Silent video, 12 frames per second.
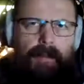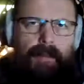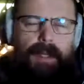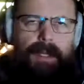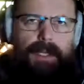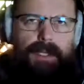
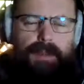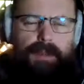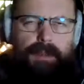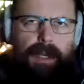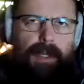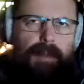They
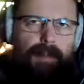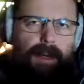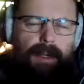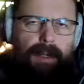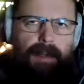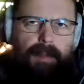spend
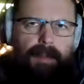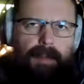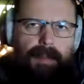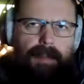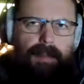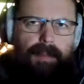money
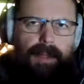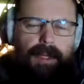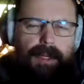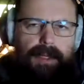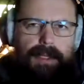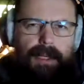
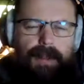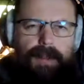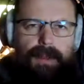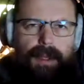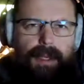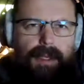because they
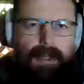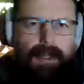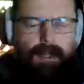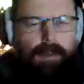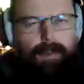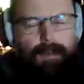think
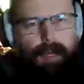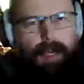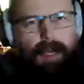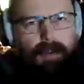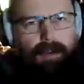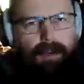that if
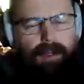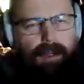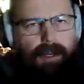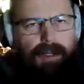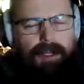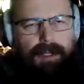they have a
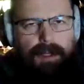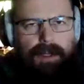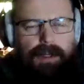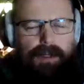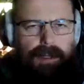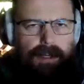nice
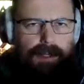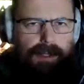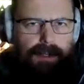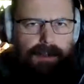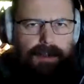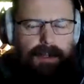car, a nice
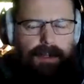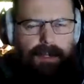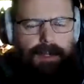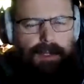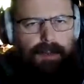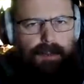suit, a
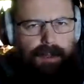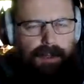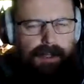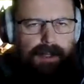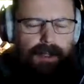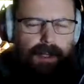nice
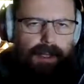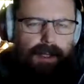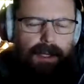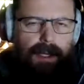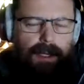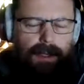watch, a
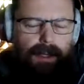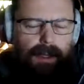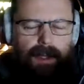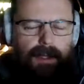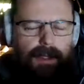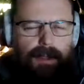
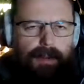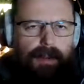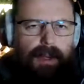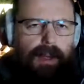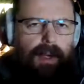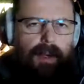new
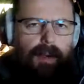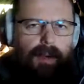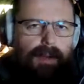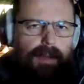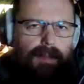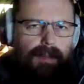
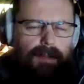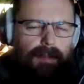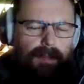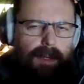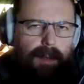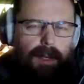
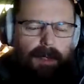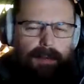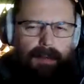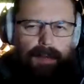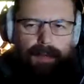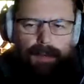mobile
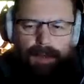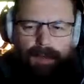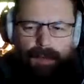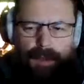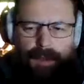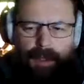phone, a
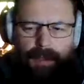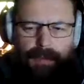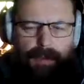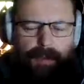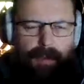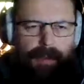new
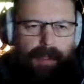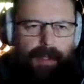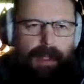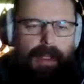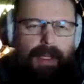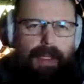smartphone,
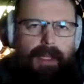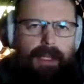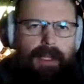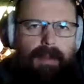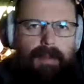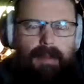
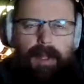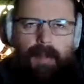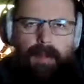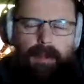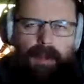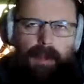
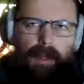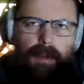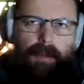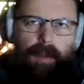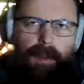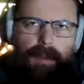people
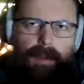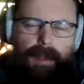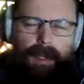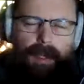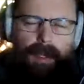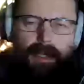will
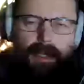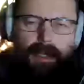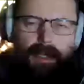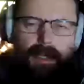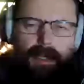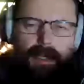think that
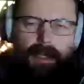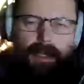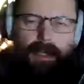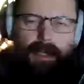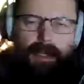they are rich.